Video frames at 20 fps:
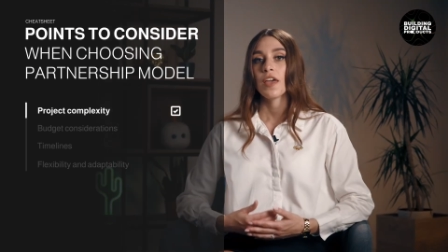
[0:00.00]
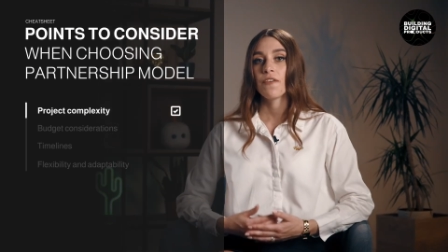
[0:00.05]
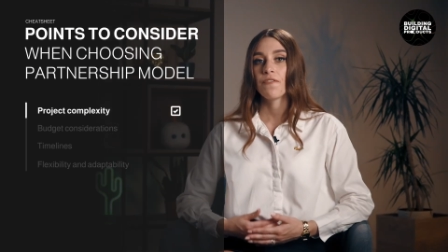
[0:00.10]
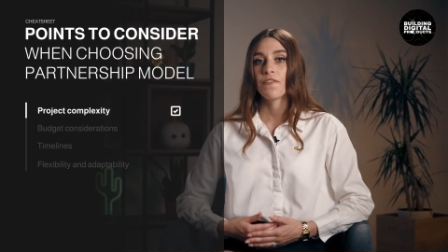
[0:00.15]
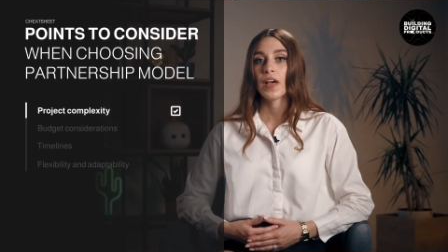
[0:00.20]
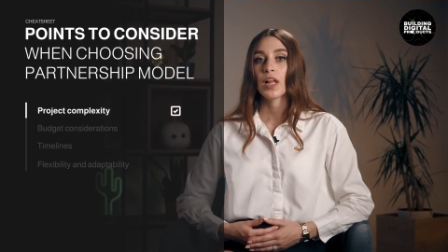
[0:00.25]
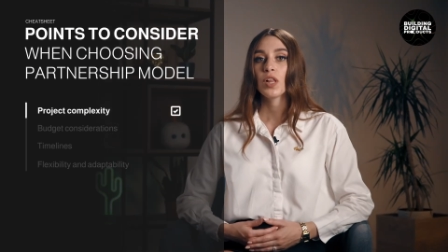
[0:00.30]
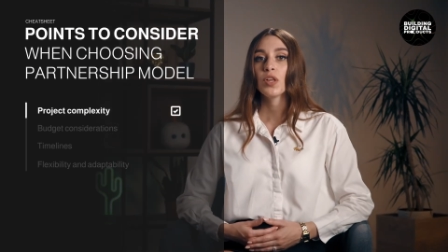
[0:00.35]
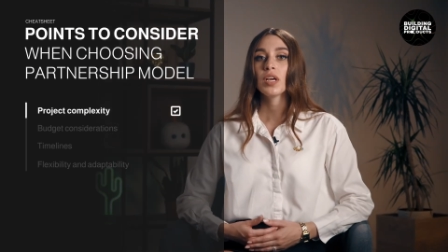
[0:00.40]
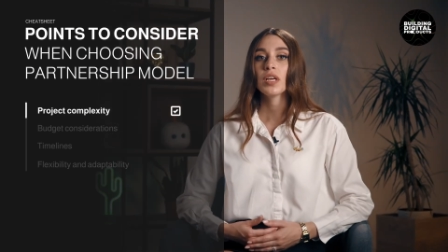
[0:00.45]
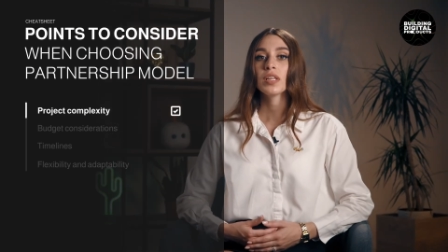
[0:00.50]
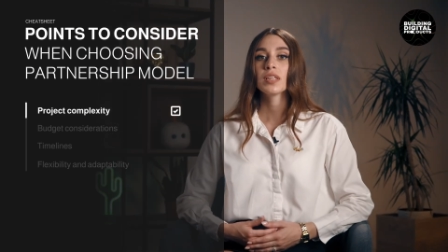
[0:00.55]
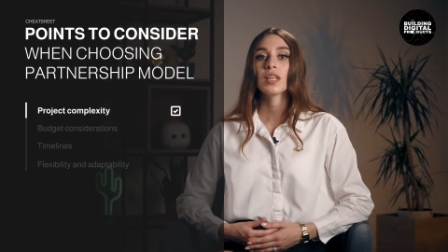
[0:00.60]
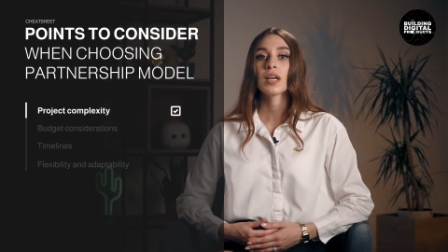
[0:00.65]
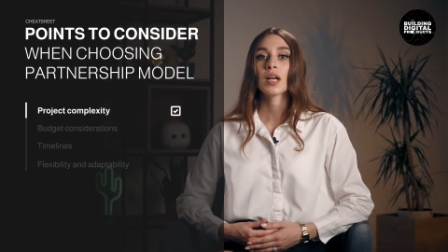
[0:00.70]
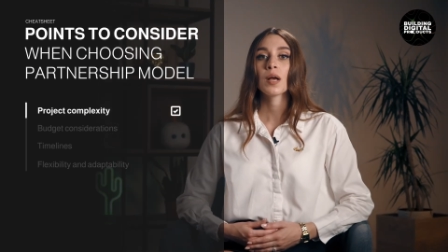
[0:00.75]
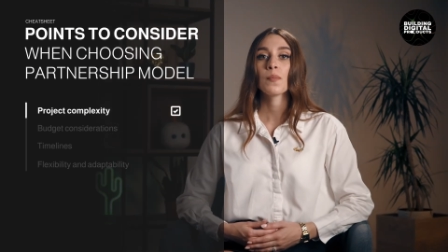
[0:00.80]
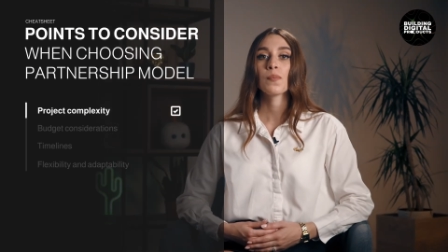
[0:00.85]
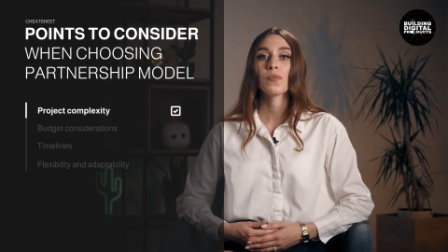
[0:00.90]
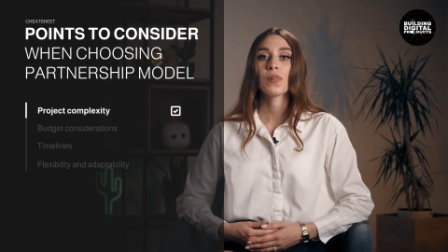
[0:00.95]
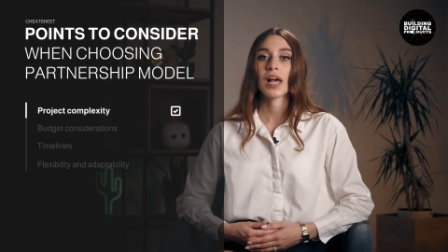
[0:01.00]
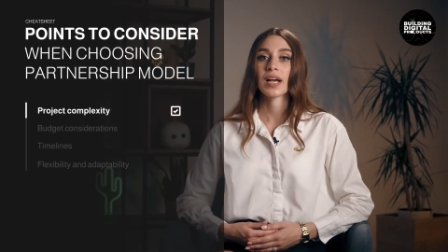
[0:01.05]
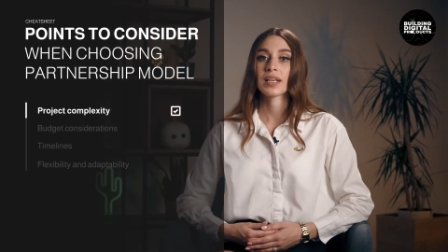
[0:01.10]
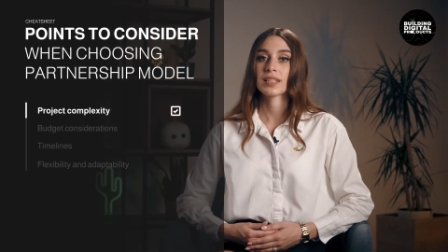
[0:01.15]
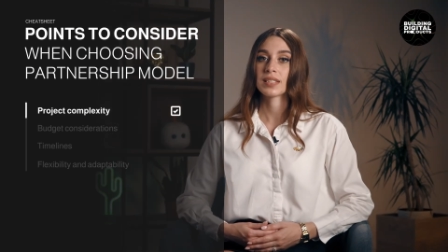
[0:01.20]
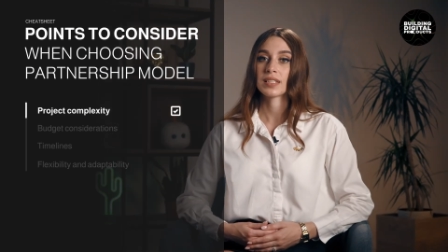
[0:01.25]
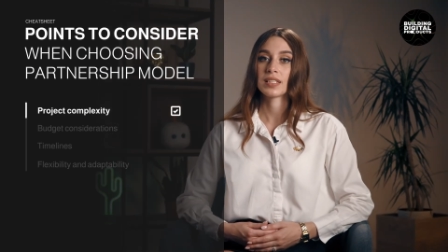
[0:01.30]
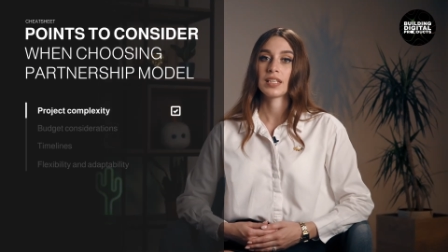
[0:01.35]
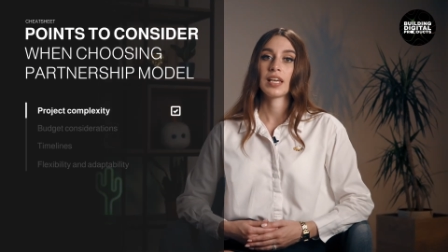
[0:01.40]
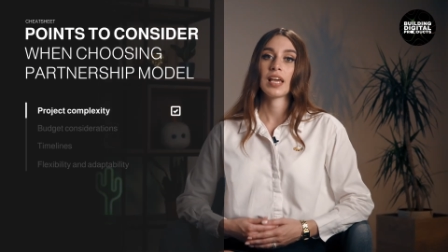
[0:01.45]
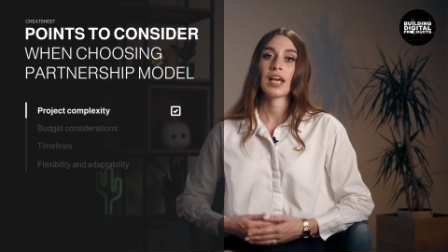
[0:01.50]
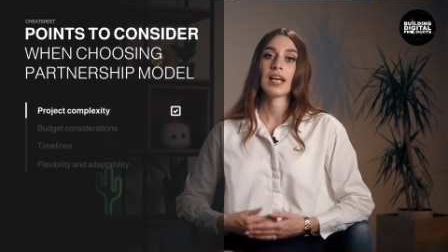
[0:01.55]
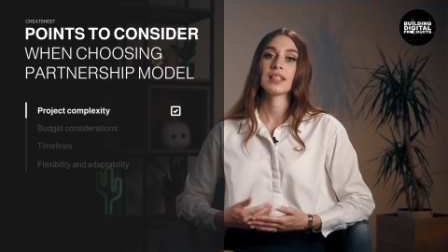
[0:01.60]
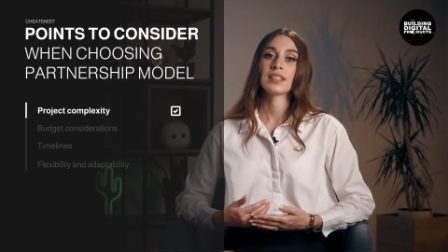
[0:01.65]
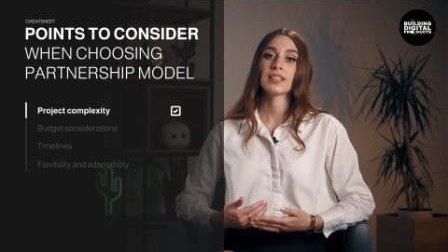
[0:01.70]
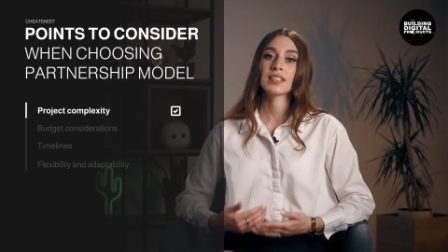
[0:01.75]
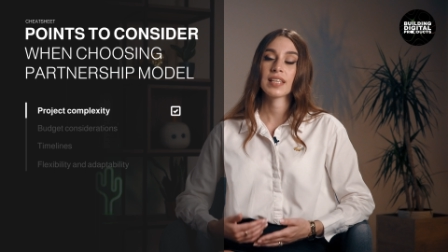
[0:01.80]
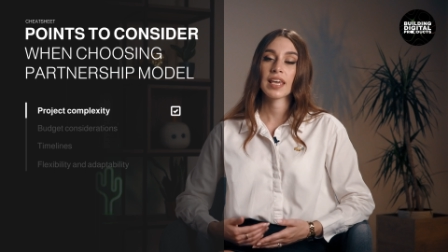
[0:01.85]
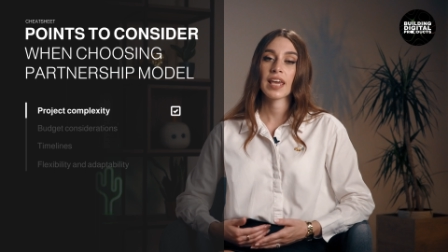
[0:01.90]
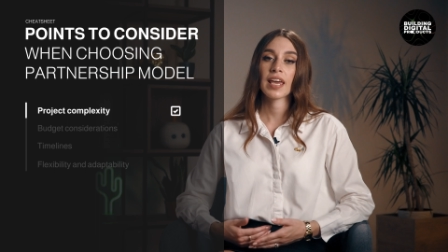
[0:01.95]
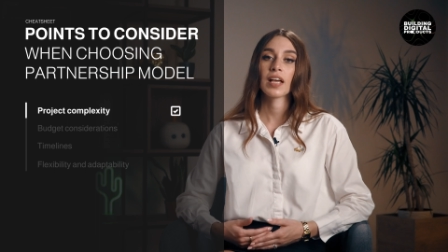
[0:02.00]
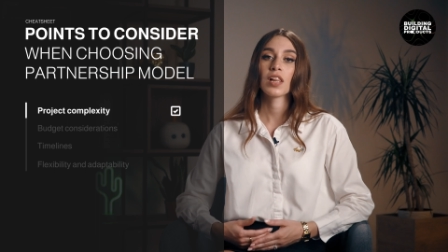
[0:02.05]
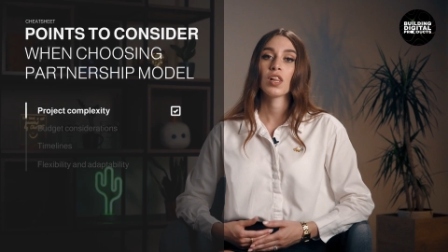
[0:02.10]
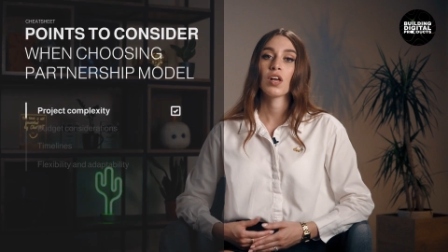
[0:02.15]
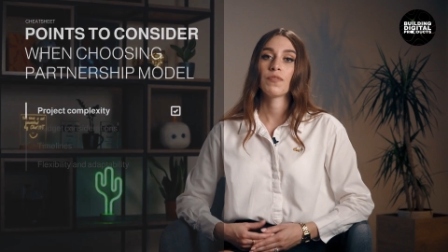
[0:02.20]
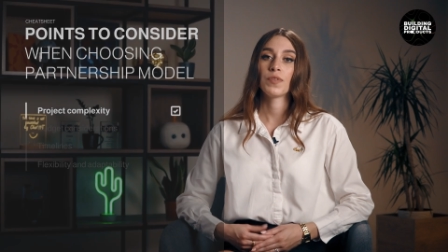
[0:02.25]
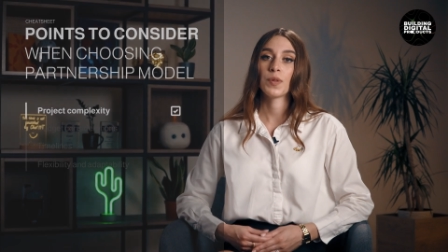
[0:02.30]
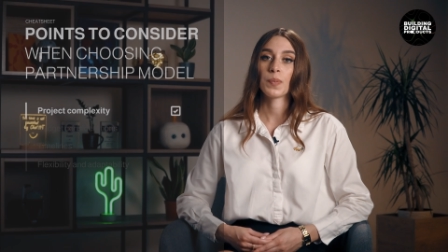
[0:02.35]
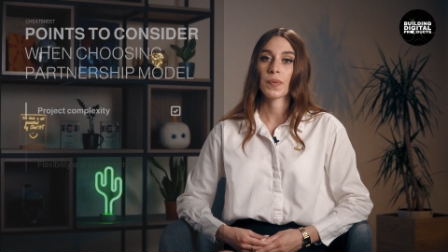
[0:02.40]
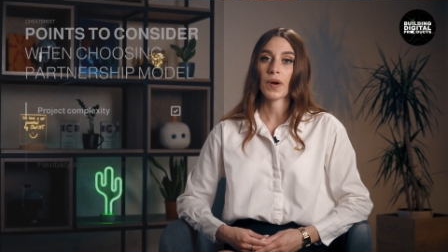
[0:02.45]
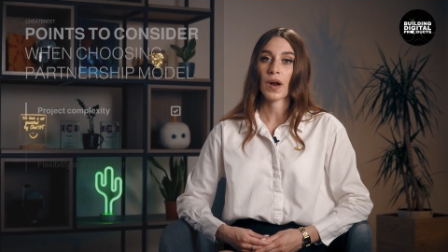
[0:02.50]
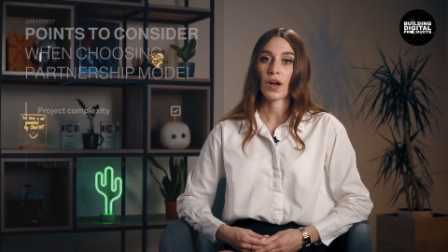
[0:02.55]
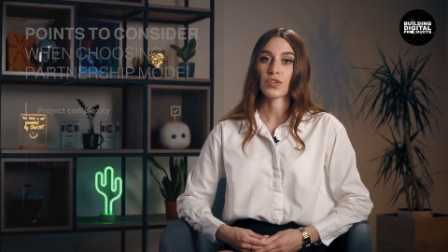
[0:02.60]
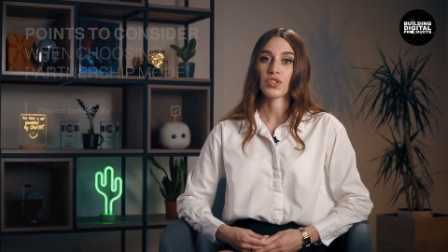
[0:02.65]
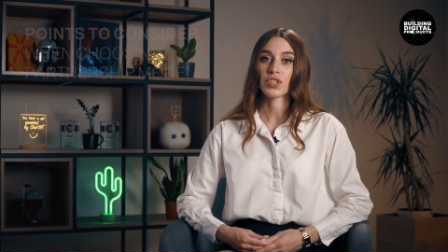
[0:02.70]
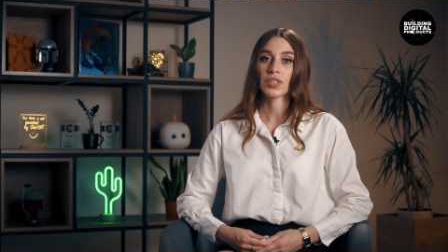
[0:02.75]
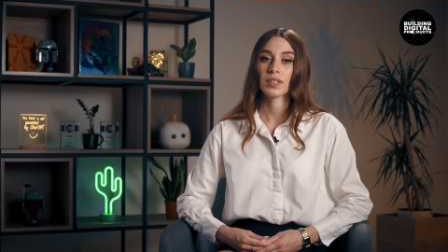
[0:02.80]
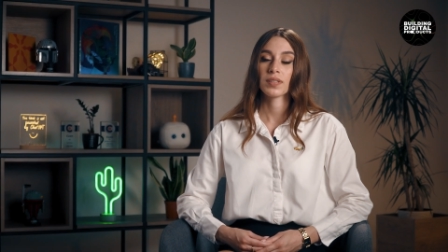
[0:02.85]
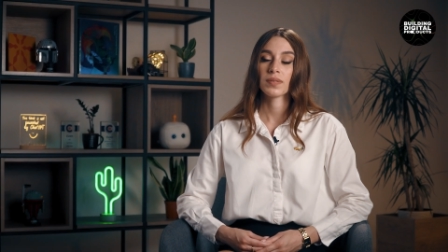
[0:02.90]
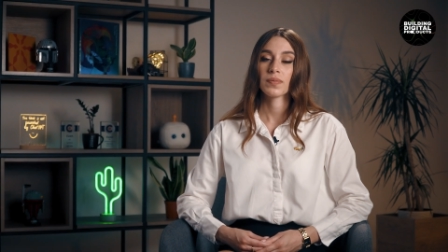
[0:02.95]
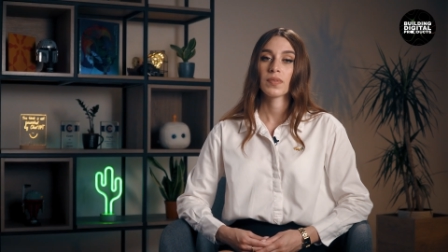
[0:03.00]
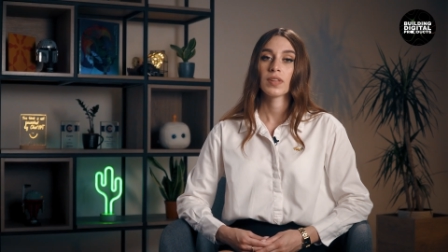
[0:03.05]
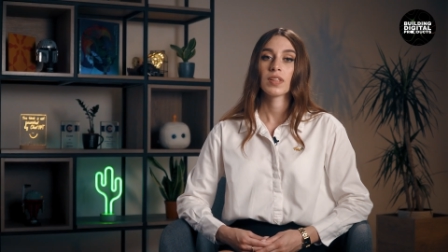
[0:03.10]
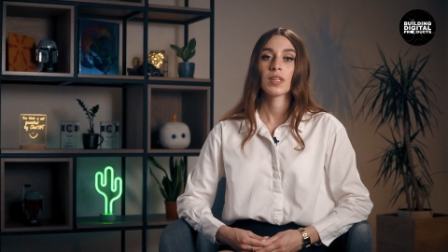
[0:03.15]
Evaluate the complexity and scale of the project.